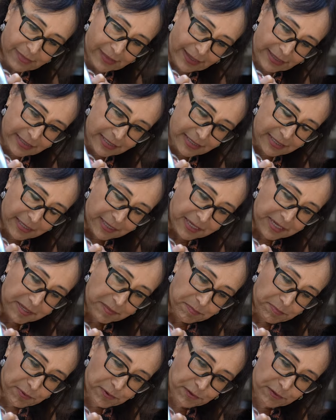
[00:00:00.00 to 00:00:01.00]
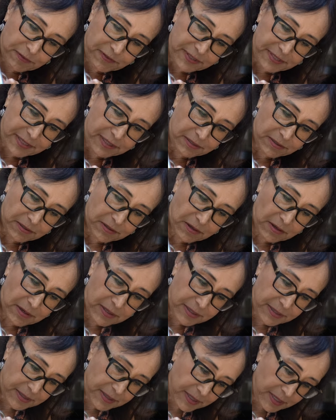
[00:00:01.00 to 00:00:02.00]
This is a heat-proof
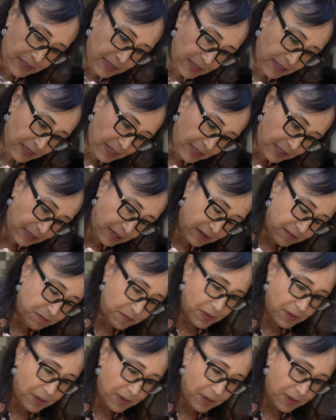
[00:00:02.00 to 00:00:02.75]
silicone thing, and I've